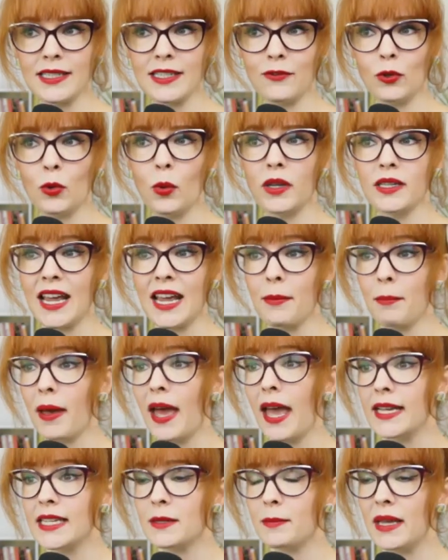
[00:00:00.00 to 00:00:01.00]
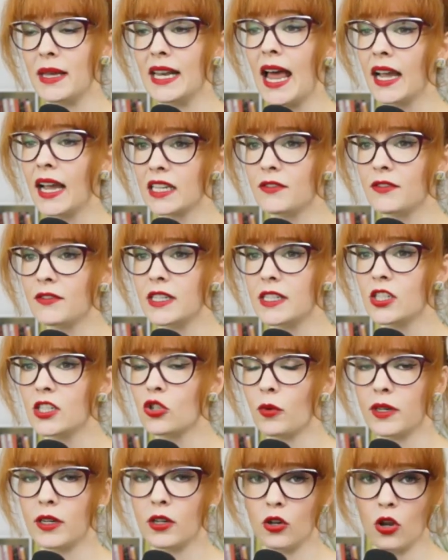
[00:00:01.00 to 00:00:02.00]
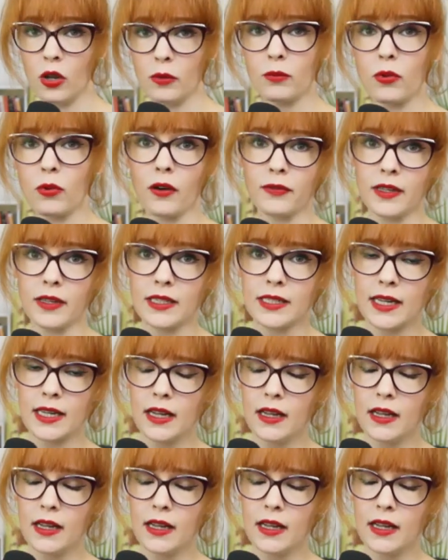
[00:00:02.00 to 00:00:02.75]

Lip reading: If you want to get paid to be an activist, join a nonprofit,